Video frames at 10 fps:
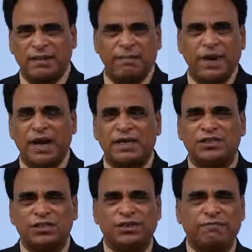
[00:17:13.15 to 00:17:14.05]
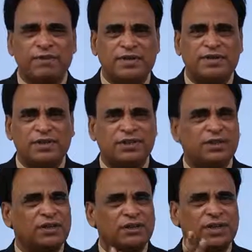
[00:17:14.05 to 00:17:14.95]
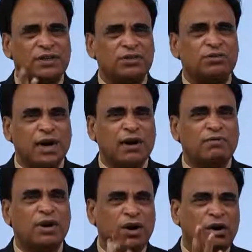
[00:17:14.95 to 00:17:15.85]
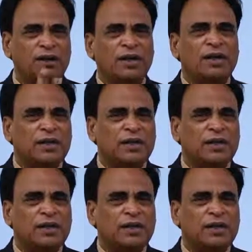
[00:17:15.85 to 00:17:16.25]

the badge or the wizard that you have on